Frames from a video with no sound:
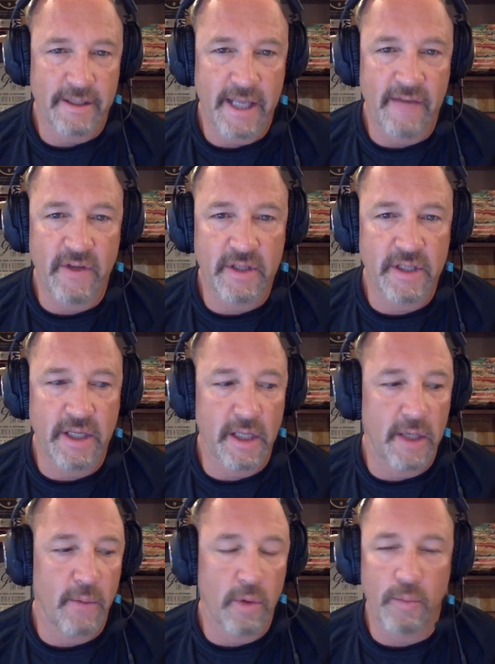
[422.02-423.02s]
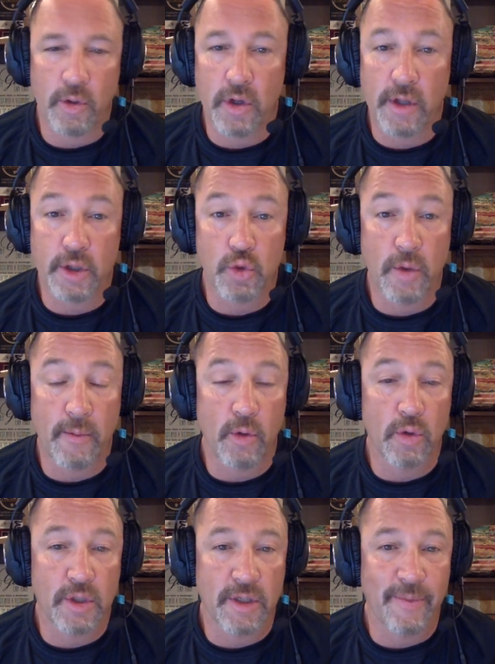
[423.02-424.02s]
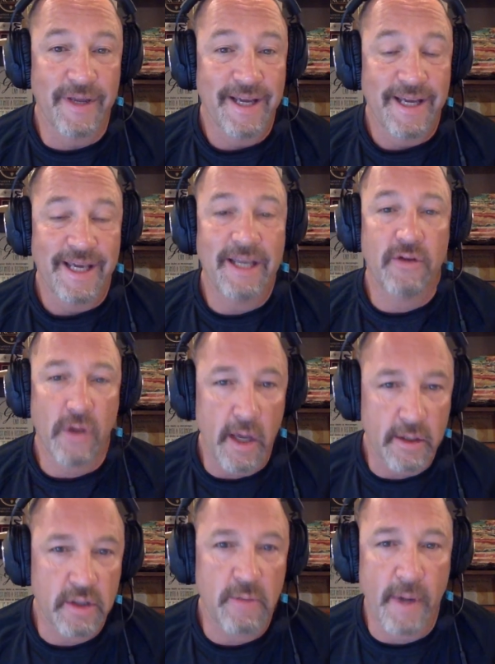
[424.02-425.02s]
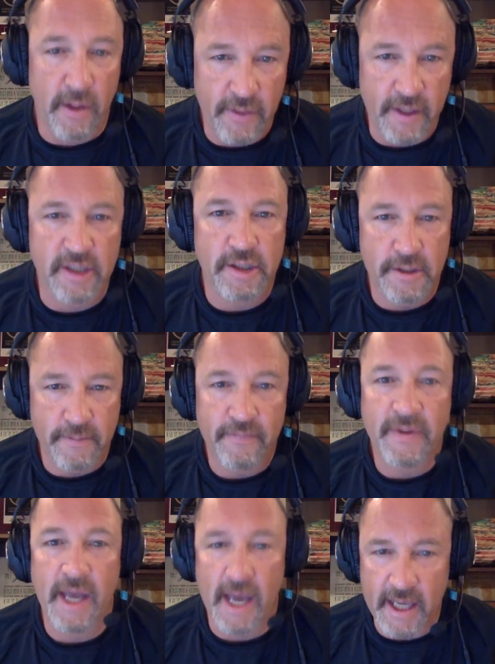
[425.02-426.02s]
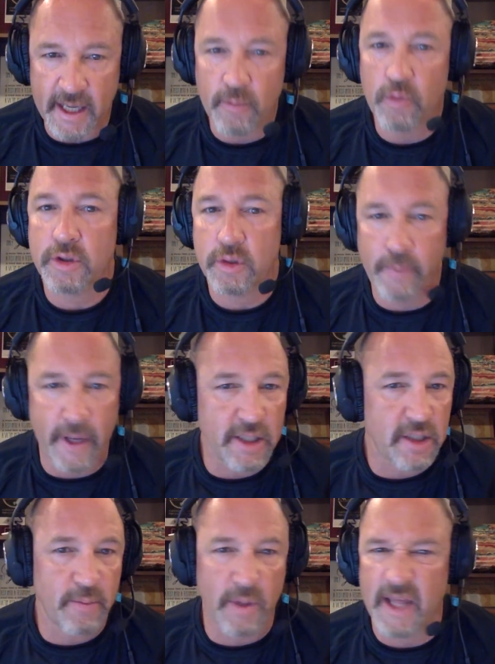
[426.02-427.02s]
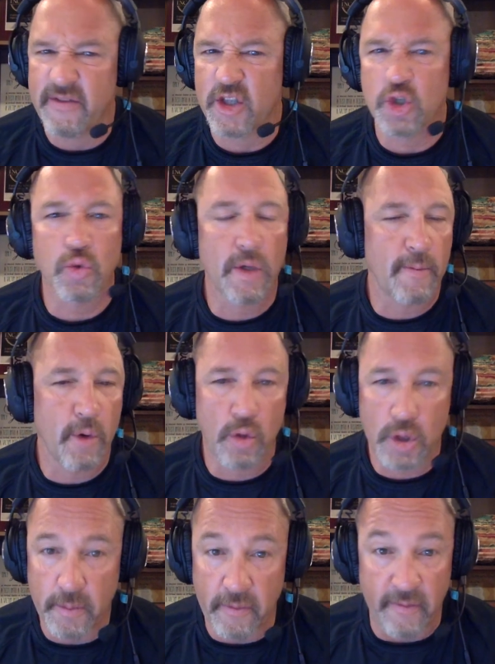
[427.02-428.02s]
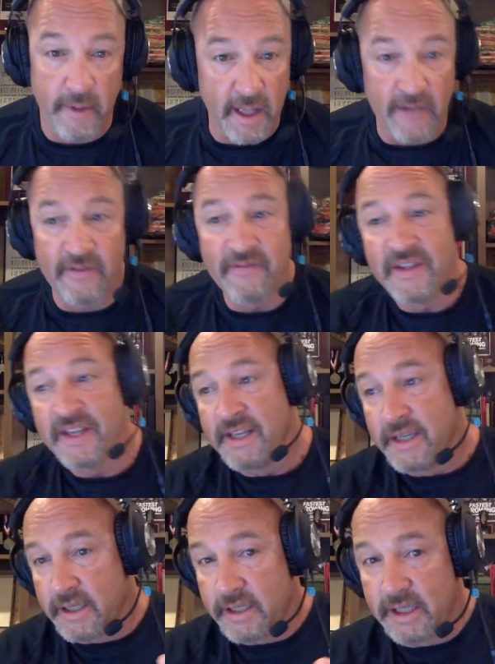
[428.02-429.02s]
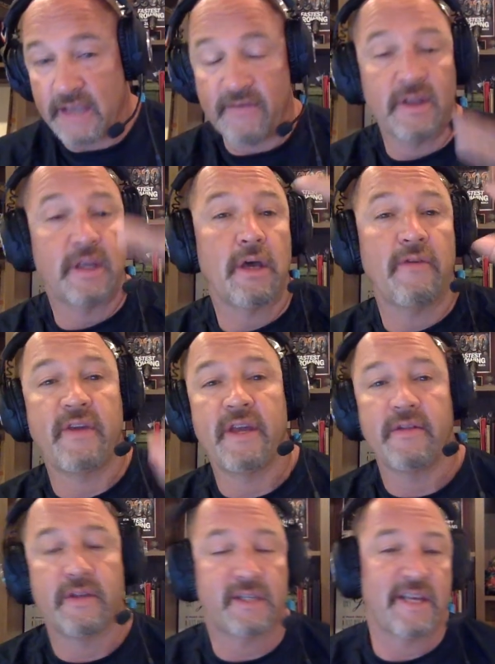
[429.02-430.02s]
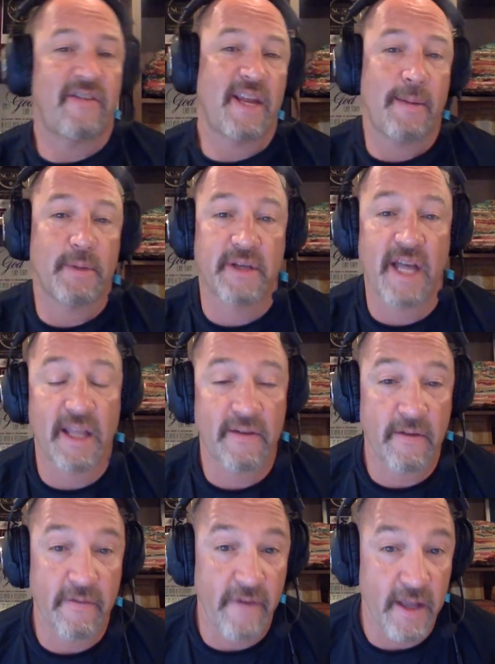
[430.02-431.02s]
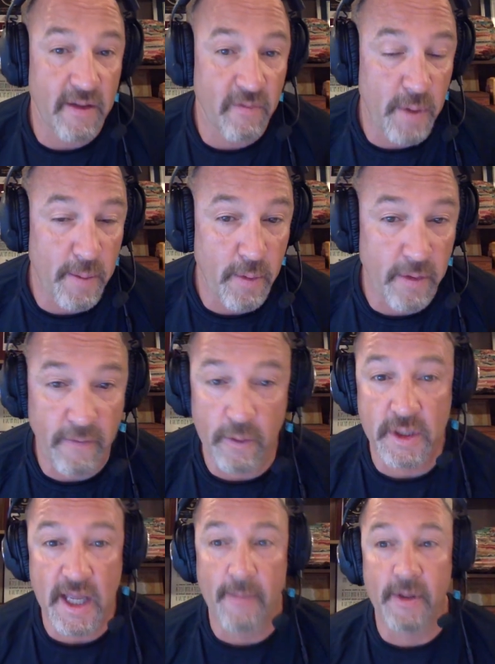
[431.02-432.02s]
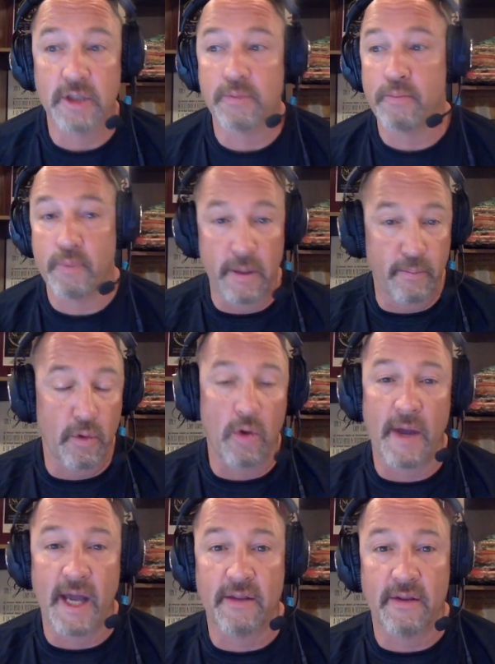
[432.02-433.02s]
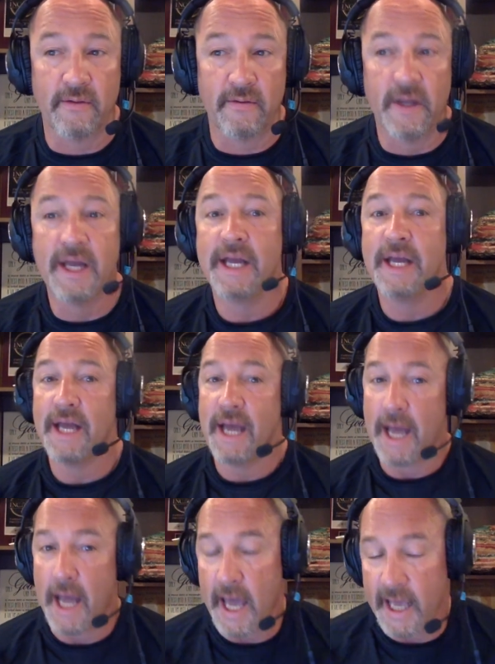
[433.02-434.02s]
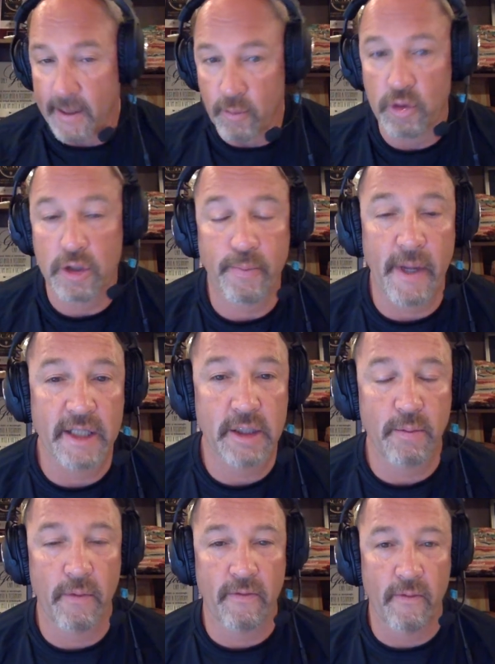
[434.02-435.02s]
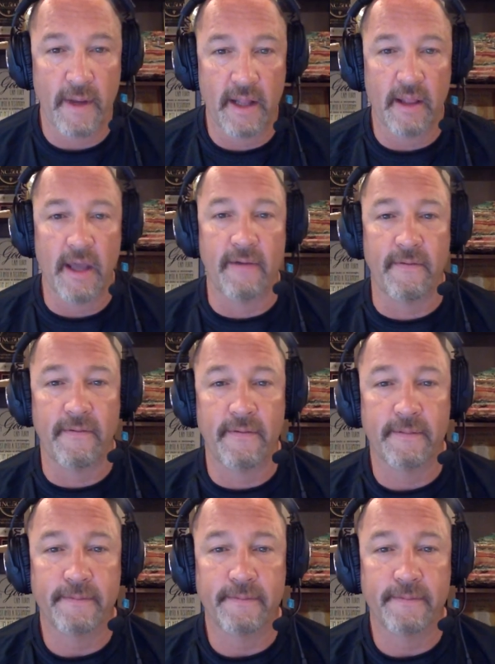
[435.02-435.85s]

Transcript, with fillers: Navy SEAL, he wrote a book called Extreme Ownership. He talks about this. I am responsible. I have extreme ownership of my life. Stephen Covey, seven Habits of Highly Effective People. The first habit is be proactive. I am responsible for my life.